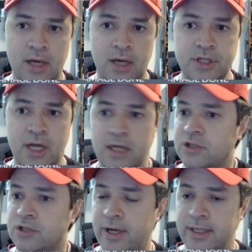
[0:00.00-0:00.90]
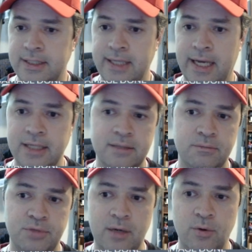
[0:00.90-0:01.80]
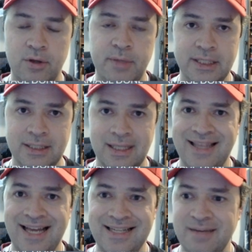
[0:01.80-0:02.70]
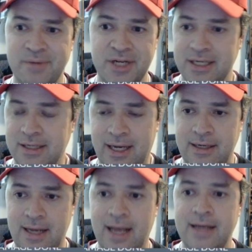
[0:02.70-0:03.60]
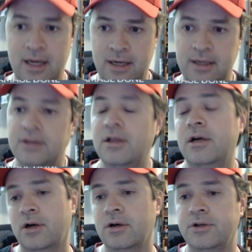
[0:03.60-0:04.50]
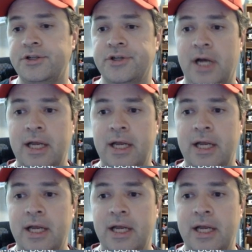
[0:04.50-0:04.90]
was just kind of trying to test and play with, because at that time I had not unlocked Archer.